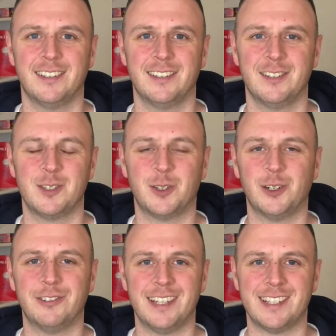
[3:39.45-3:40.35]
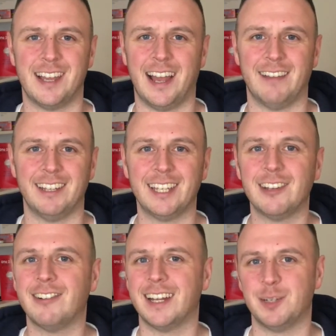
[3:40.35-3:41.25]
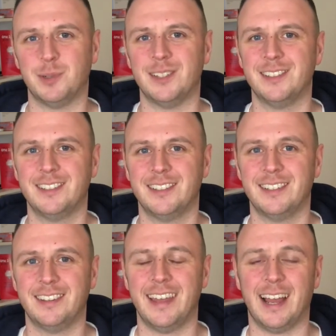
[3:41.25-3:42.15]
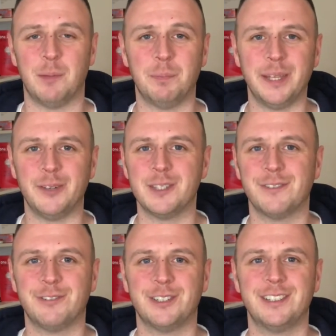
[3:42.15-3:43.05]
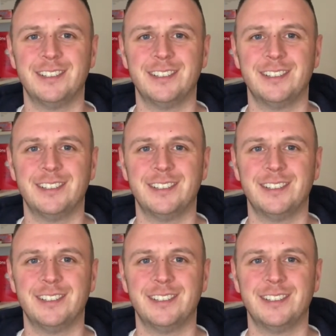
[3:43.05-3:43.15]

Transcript: Stories are incredible. They are beautiful.